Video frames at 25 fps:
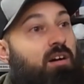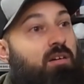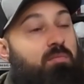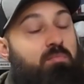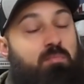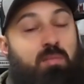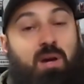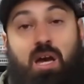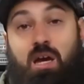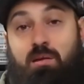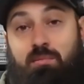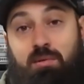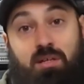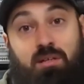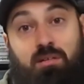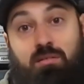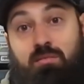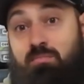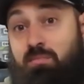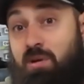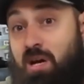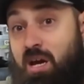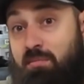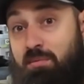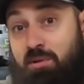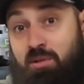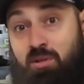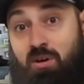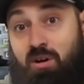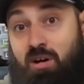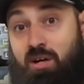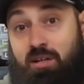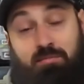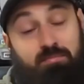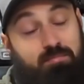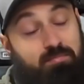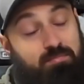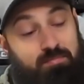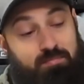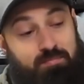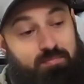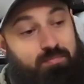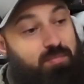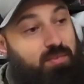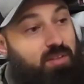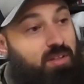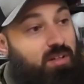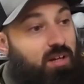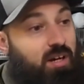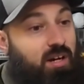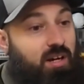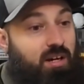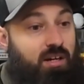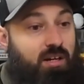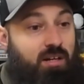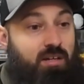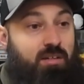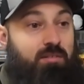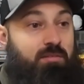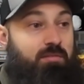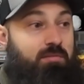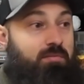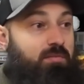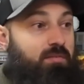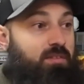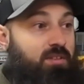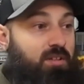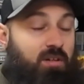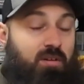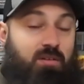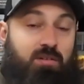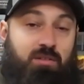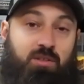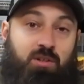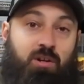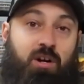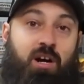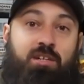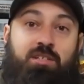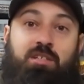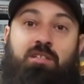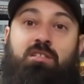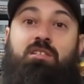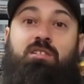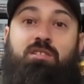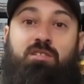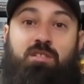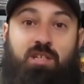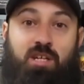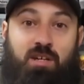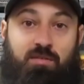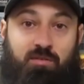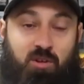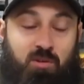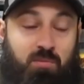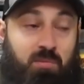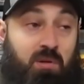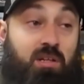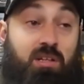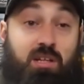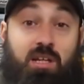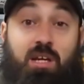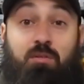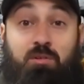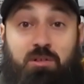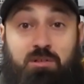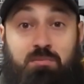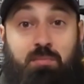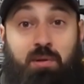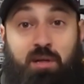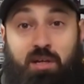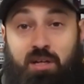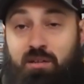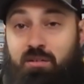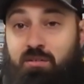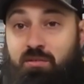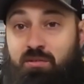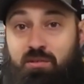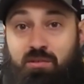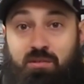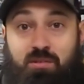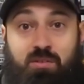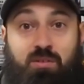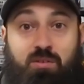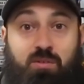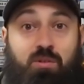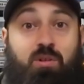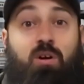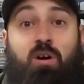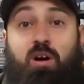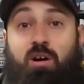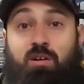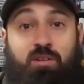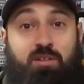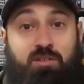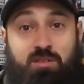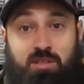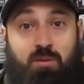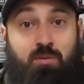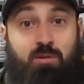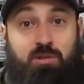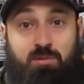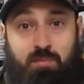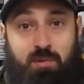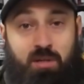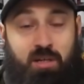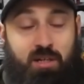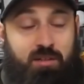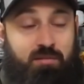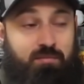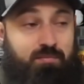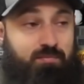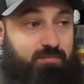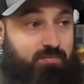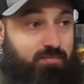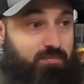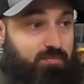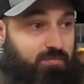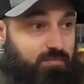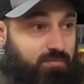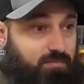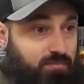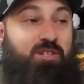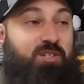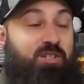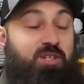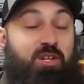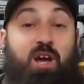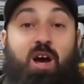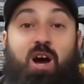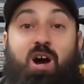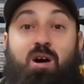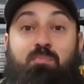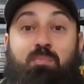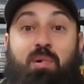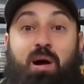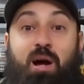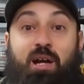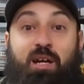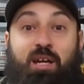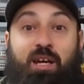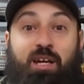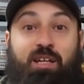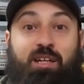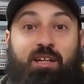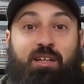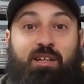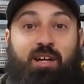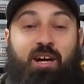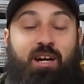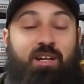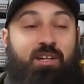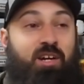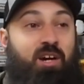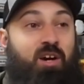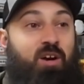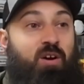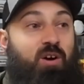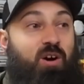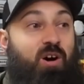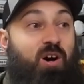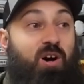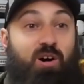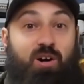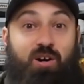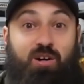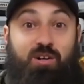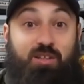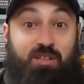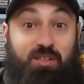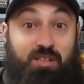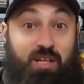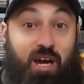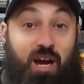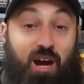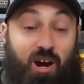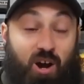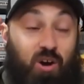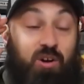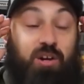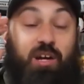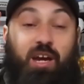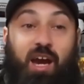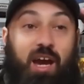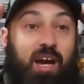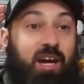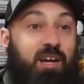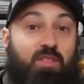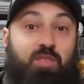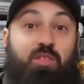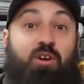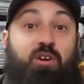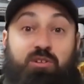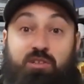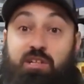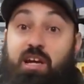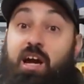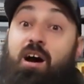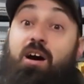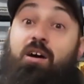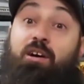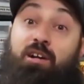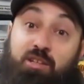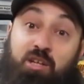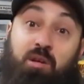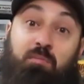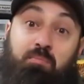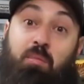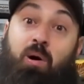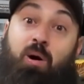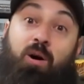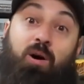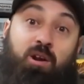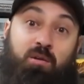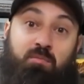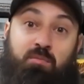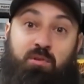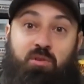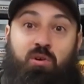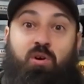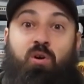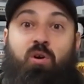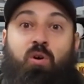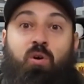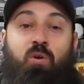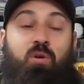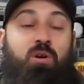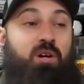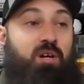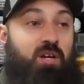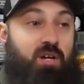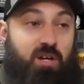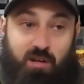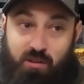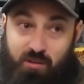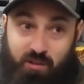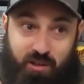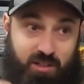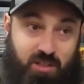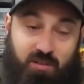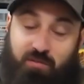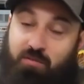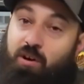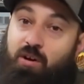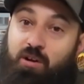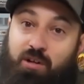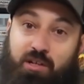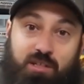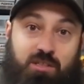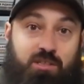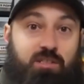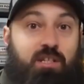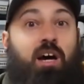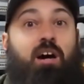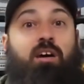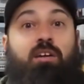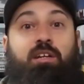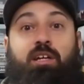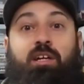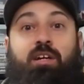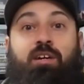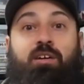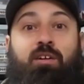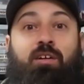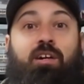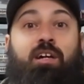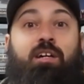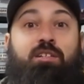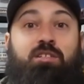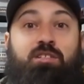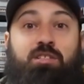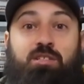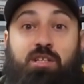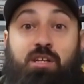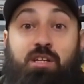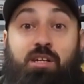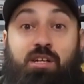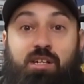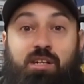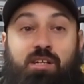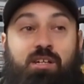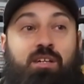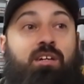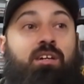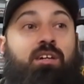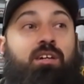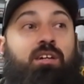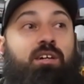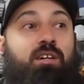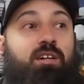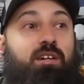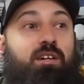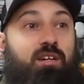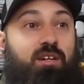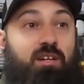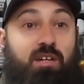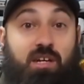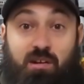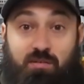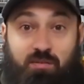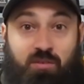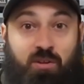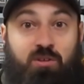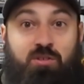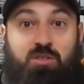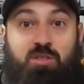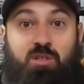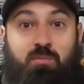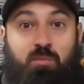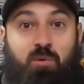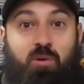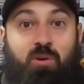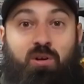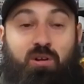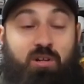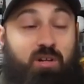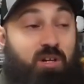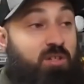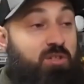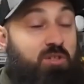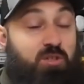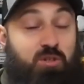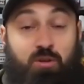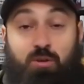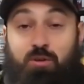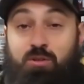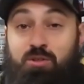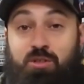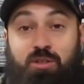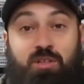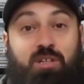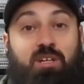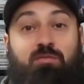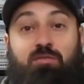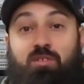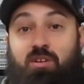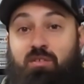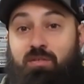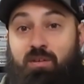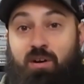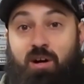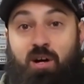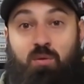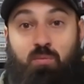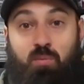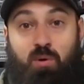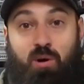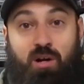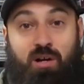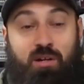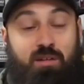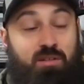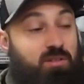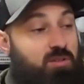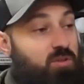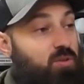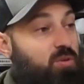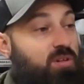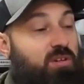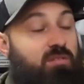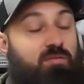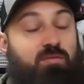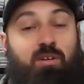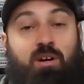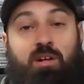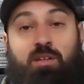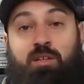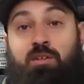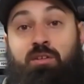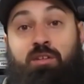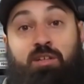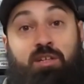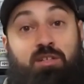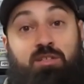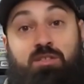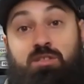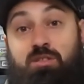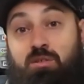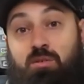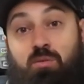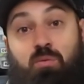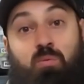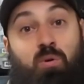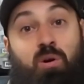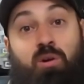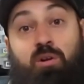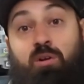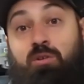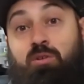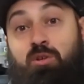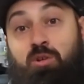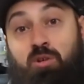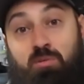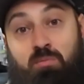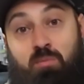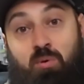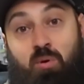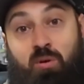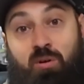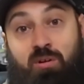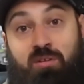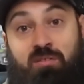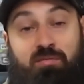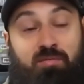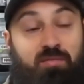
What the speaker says: Maybe not. You know, your eyes can deceive you, but it was big. Regardless, it was big. So now I'm back in it. I go, oh, yeah, okay, they're down at the bottom of the hole. Let's focus down here and see if there's some more. Because usually, if you find one, you can find at least 1 or 2 more.